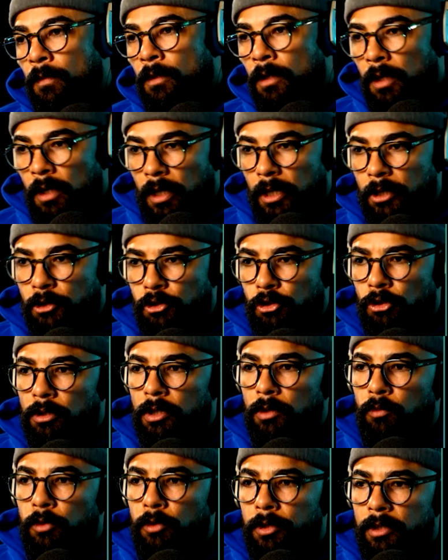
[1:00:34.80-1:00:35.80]
It surely
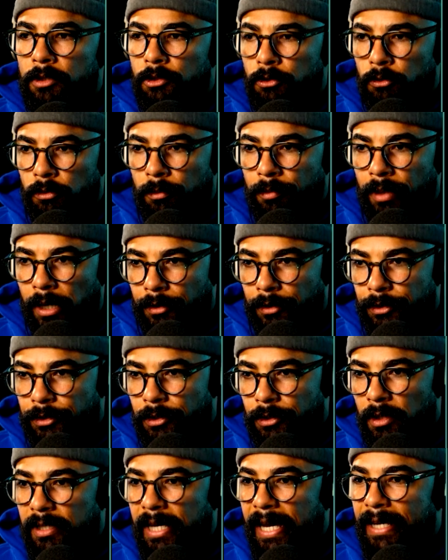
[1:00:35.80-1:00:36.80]
would soon perish.
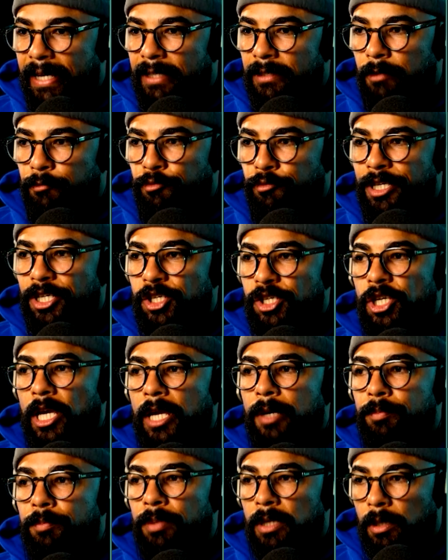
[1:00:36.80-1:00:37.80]
The task of
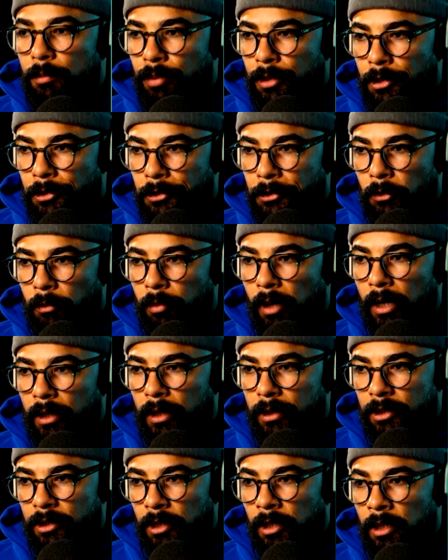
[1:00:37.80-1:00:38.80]
reshaping imperial
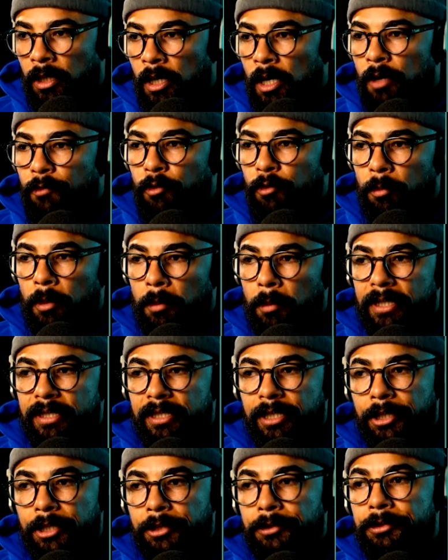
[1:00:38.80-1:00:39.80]
policy from a
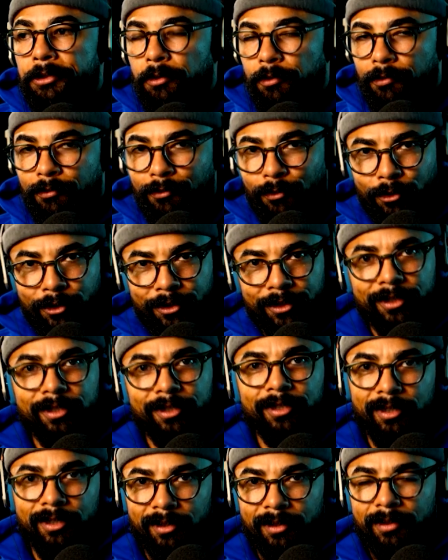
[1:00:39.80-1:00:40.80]
material
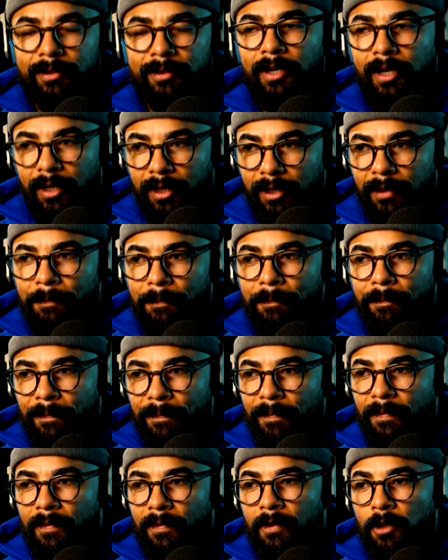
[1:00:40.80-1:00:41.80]
force, right,
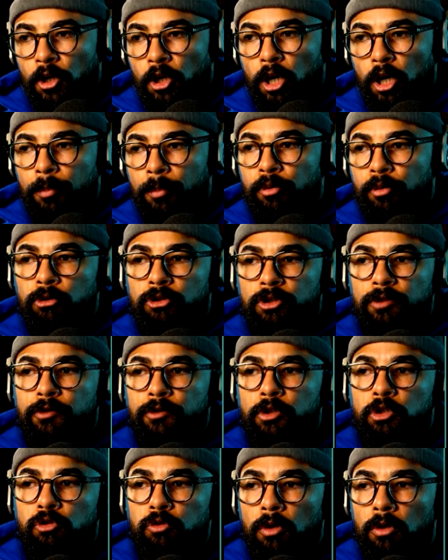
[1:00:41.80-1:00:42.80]
approach of
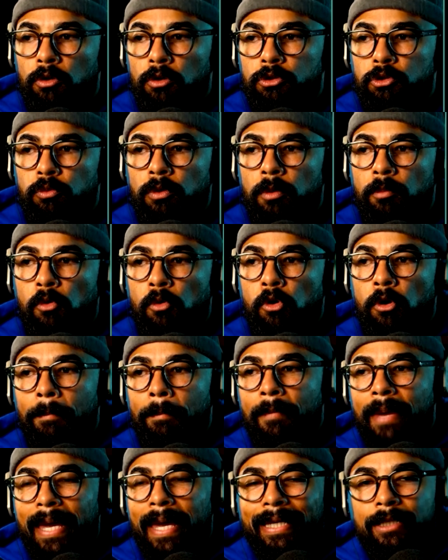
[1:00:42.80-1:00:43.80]
control to a more
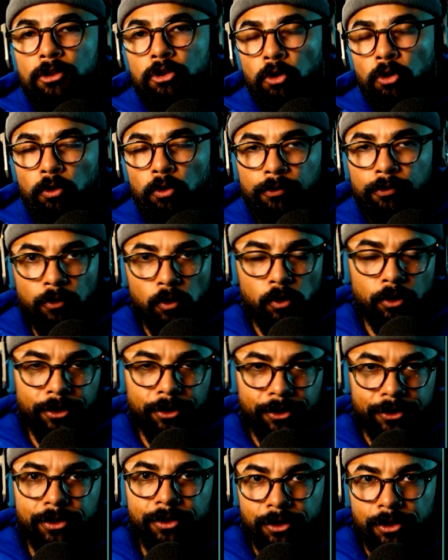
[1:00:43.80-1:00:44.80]
mental
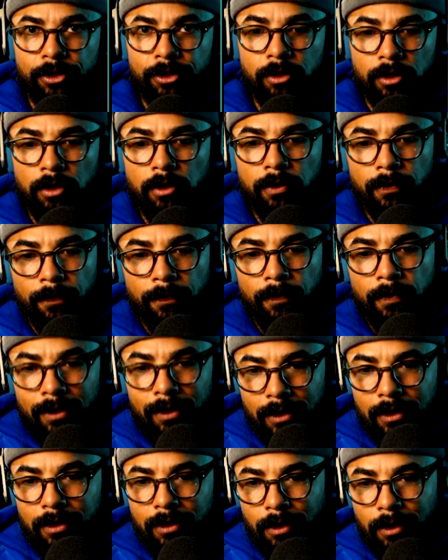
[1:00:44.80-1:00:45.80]
force.
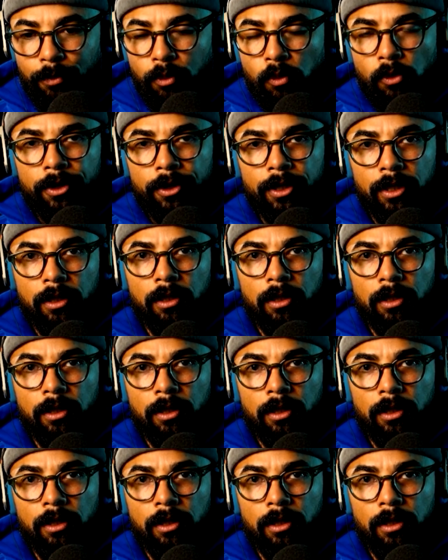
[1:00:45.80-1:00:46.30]
This is important.